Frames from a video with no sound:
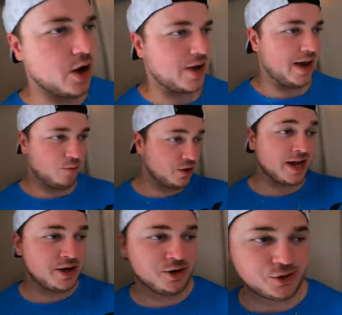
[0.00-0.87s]
Okay, we'll
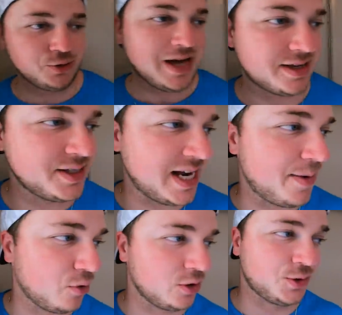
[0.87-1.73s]
get you 2,000
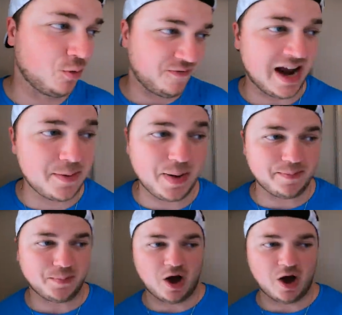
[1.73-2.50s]
tape rolls. We'll find a pit